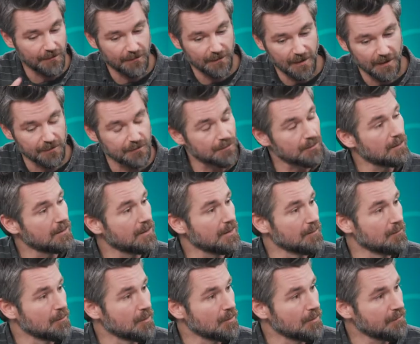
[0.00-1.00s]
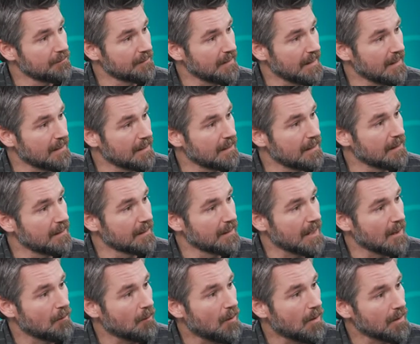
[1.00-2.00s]
to schedule and move data
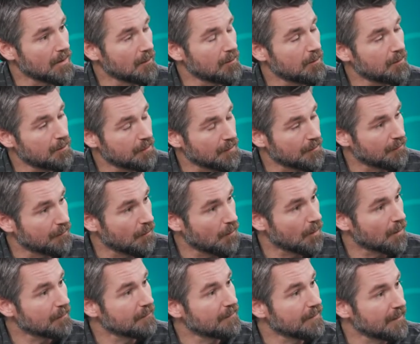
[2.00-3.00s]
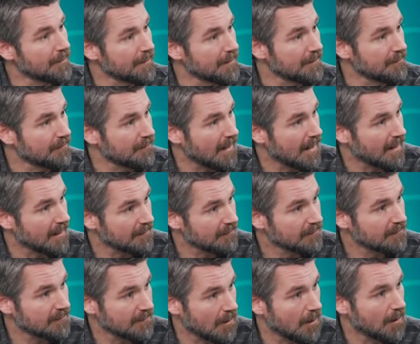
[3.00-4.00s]
and I want to perform various
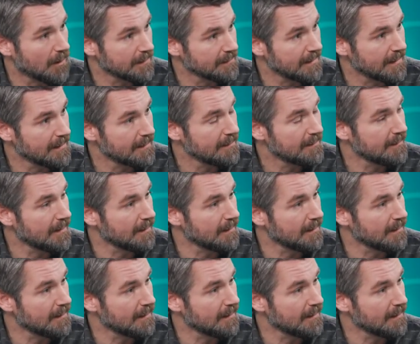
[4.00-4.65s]
tasks on data